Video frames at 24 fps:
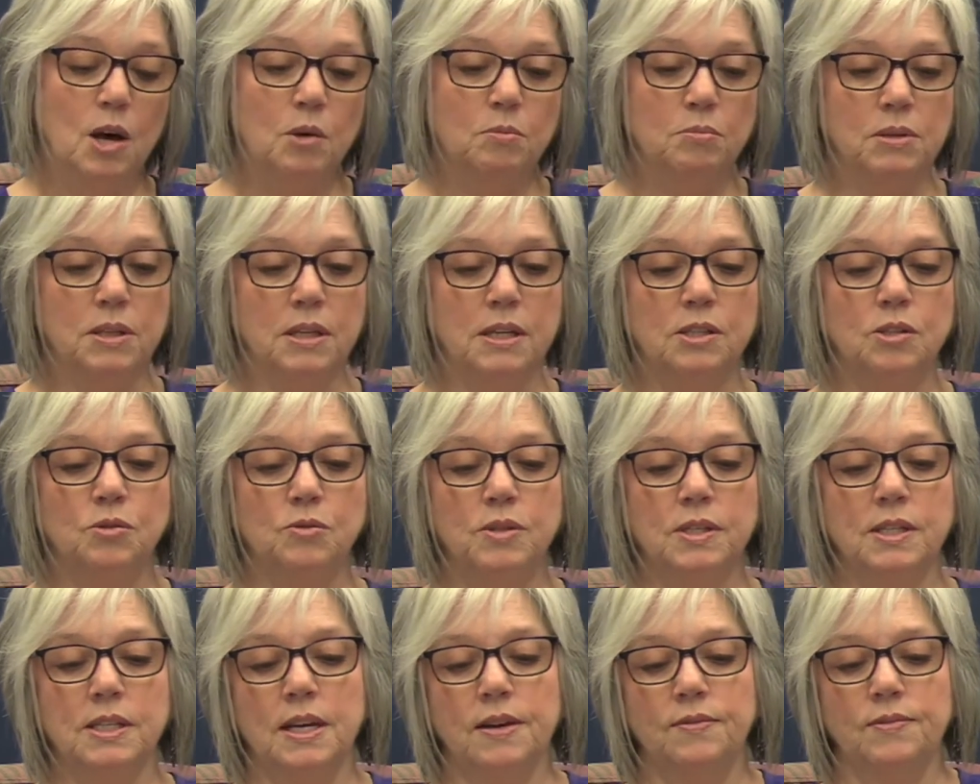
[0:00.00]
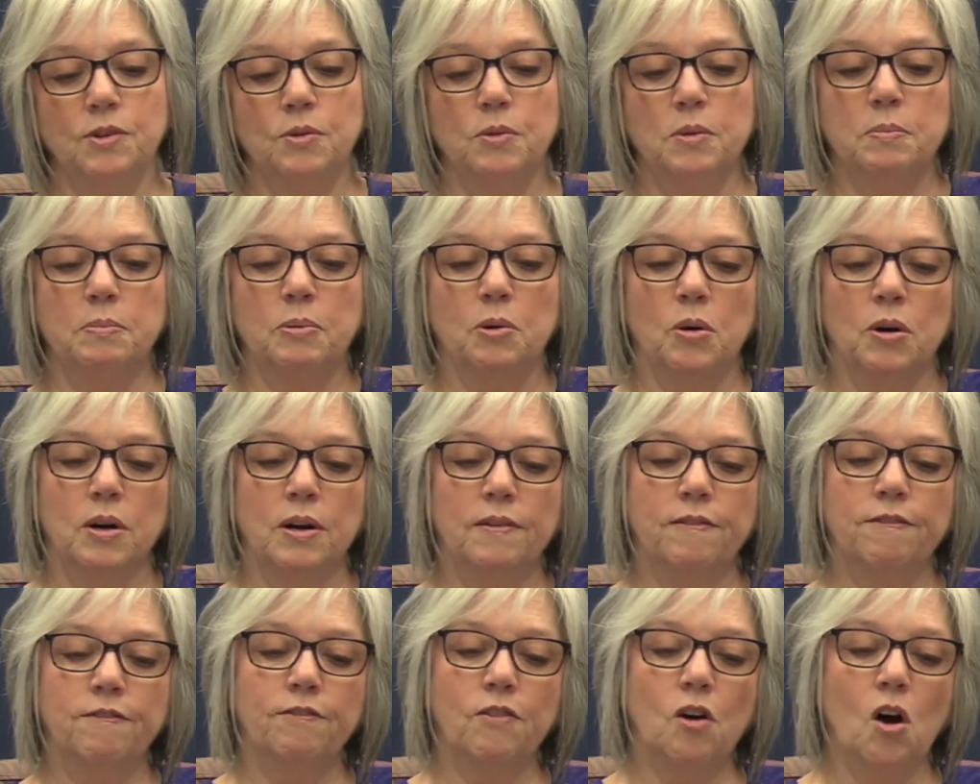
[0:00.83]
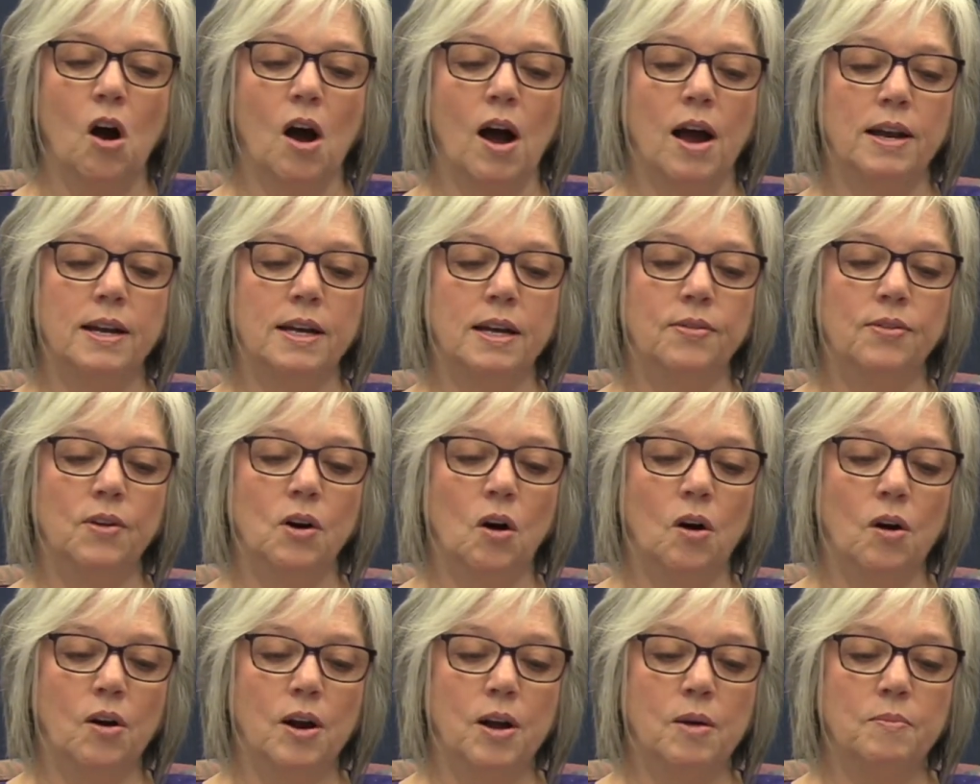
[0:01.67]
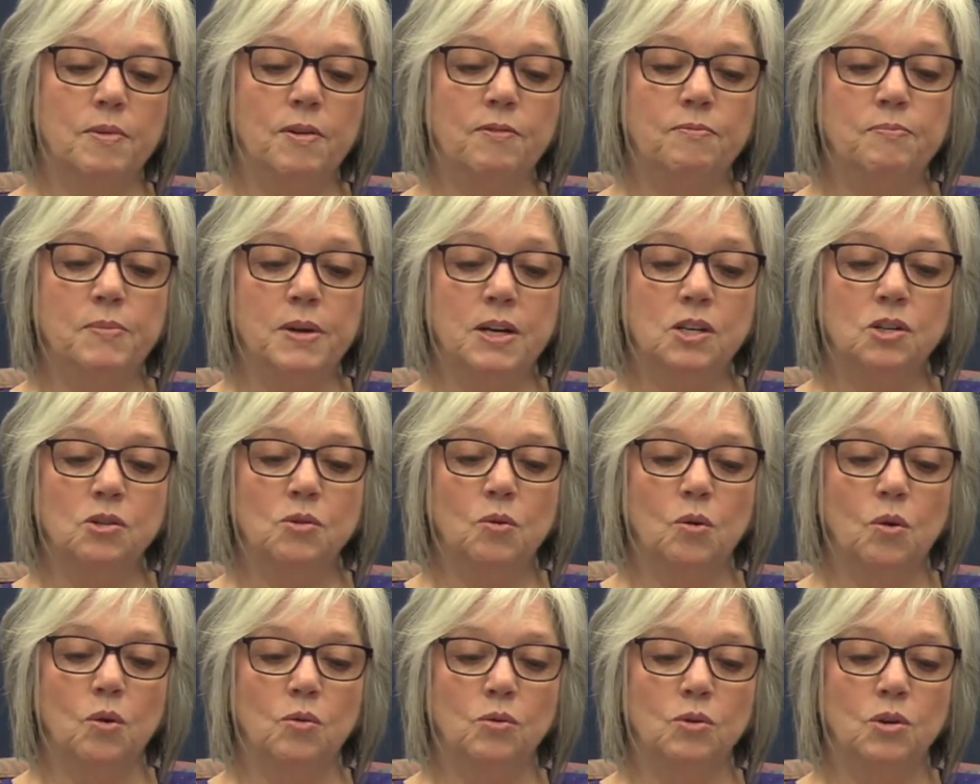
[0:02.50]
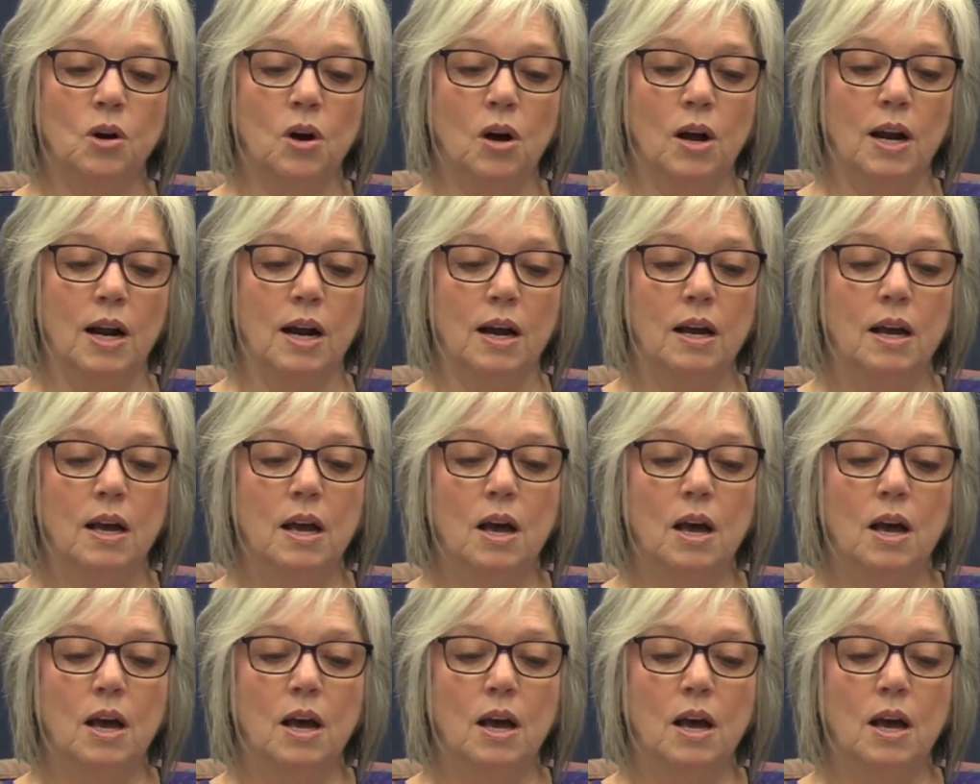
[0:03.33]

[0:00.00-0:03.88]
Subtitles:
Police received a report of fraud in the RM of Minto-O'Donnell,